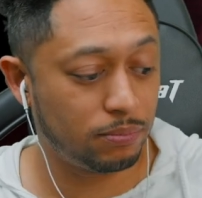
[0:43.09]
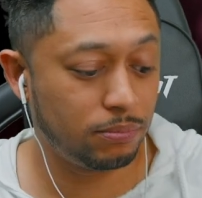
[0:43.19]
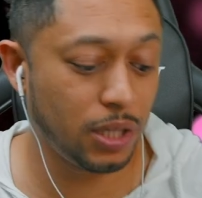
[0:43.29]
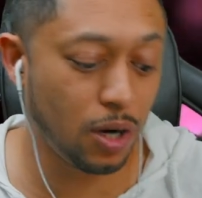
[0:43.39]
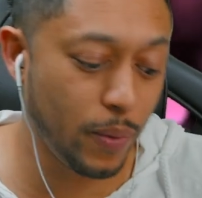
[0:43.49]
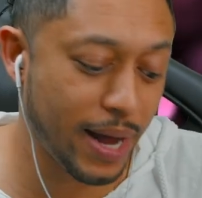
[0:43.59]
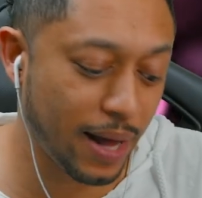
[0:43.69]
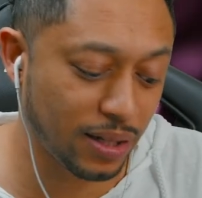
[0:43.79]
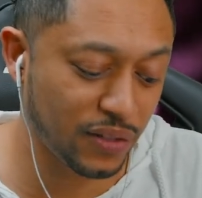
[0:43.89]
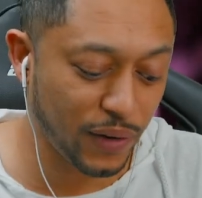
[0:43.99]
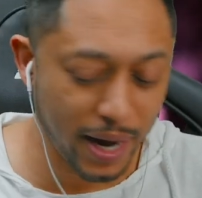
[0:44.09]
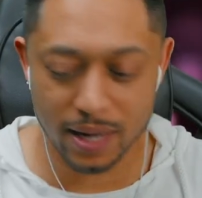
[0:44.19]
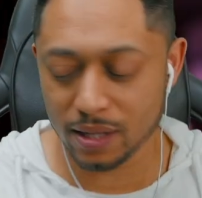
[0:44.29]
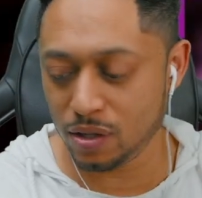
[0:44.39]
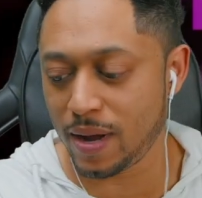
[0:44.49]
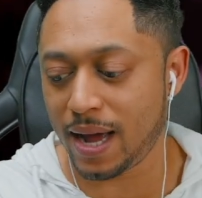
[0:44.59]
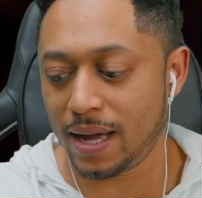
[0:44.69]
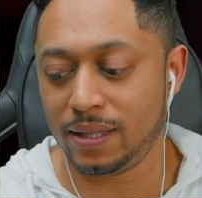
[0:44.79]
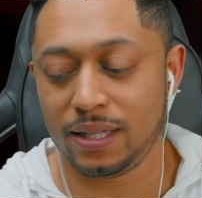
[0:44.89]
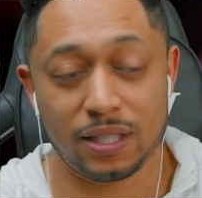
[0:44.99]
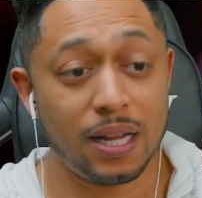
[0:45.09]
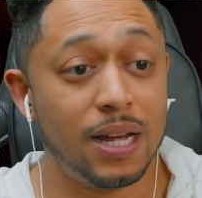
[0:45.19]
You know, we had this fight. You had this